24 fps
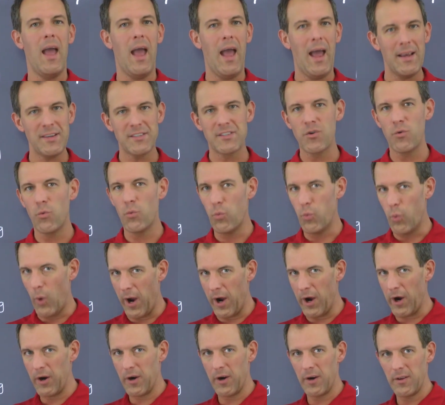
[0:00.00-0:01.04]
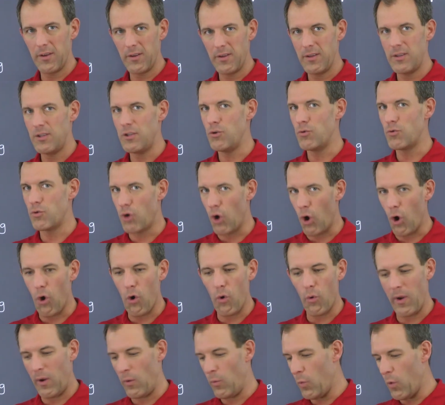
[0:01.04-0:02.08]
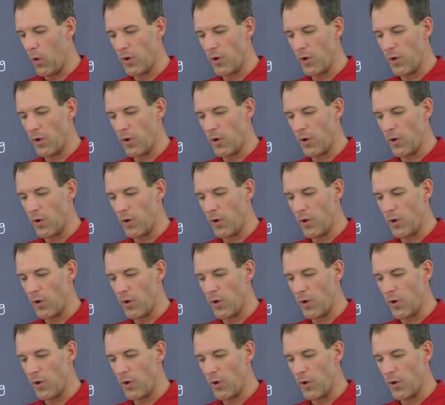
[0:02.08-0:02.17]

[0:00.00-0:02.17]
as to where you go and